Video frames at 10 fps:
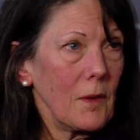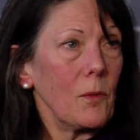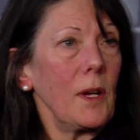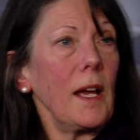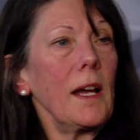
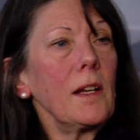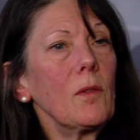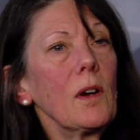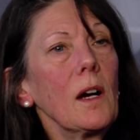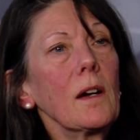We had
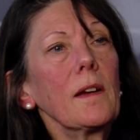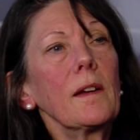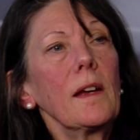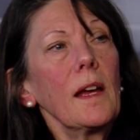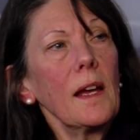
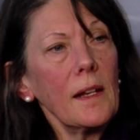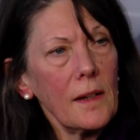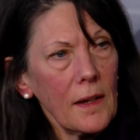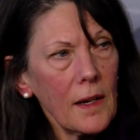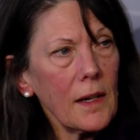Iraq,
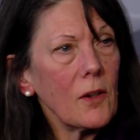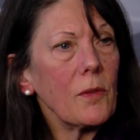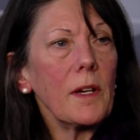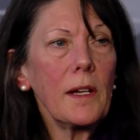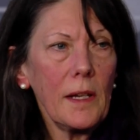and I
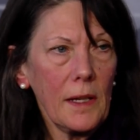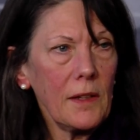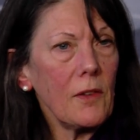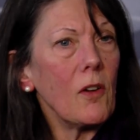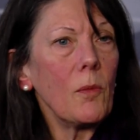agree,
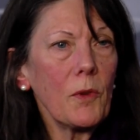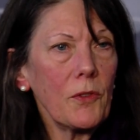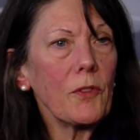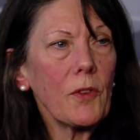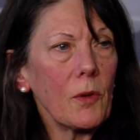it's
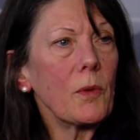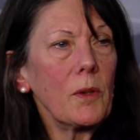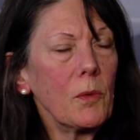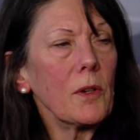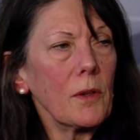almost as though
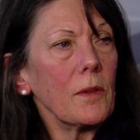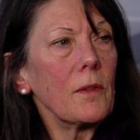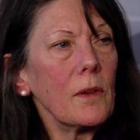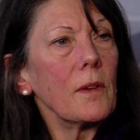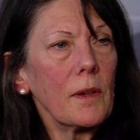we were
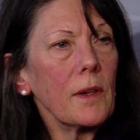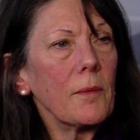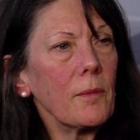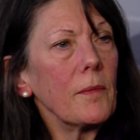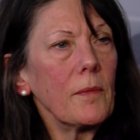
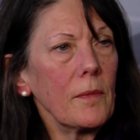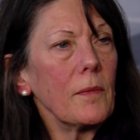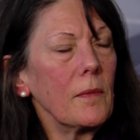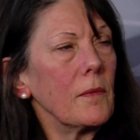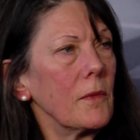um,
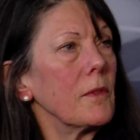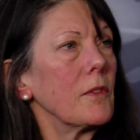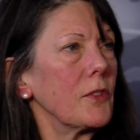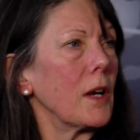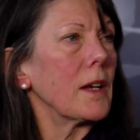
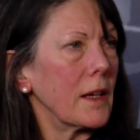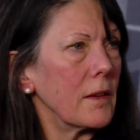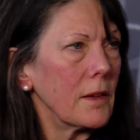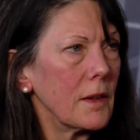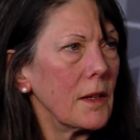
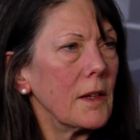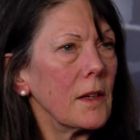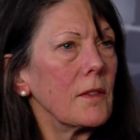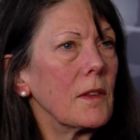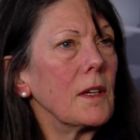shutting
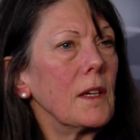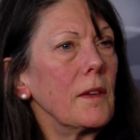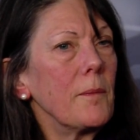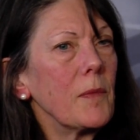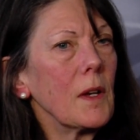
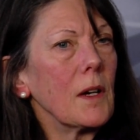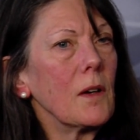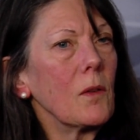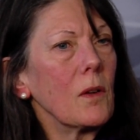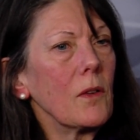the,
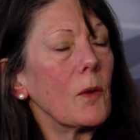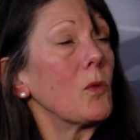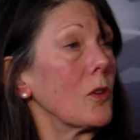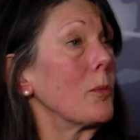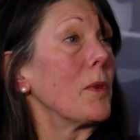uh,
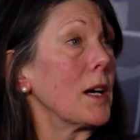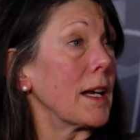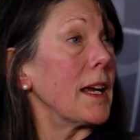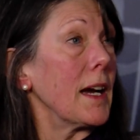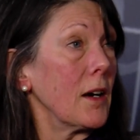the world
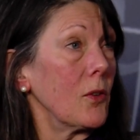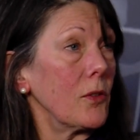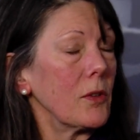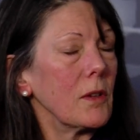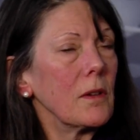body
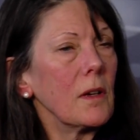out.